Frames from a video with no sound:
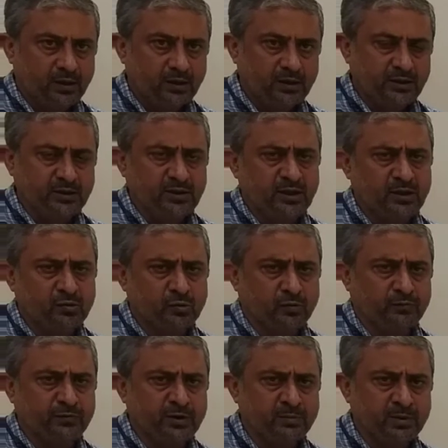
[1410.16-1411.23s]
in case of
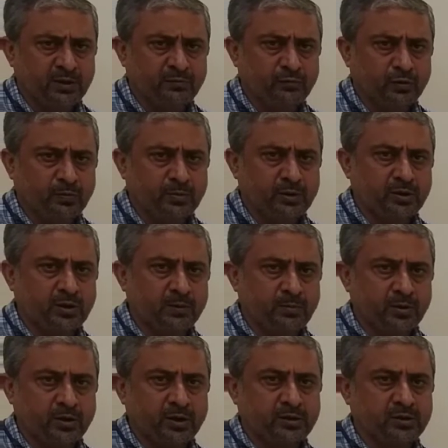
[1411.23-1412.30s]
demand for particular
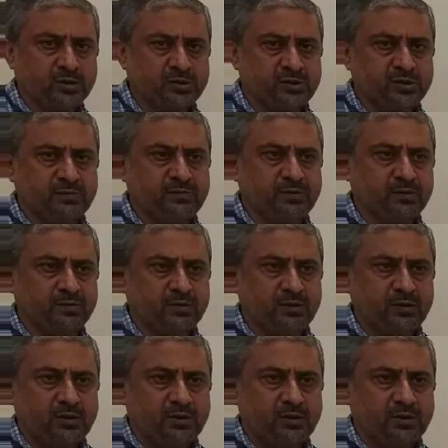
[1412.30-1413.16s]
product or services.